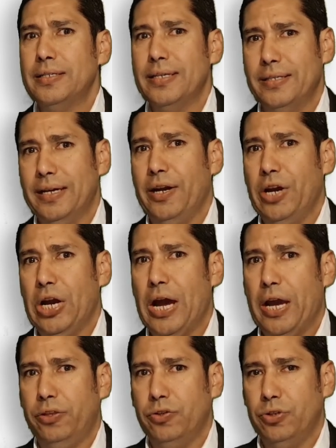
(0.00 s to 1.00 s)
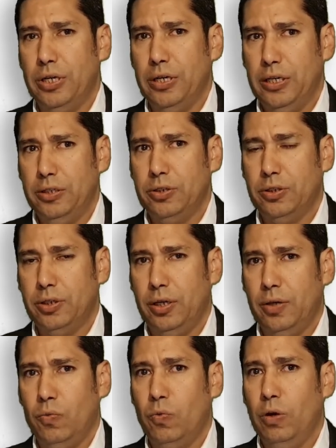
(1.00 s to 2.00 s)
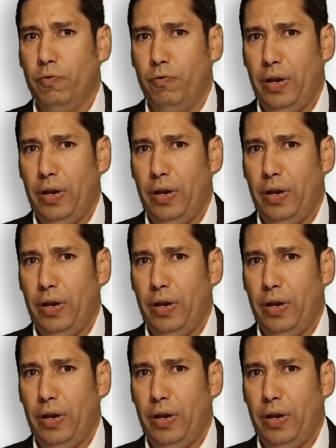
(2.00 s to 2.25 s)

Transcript: that the green hydrogen industry will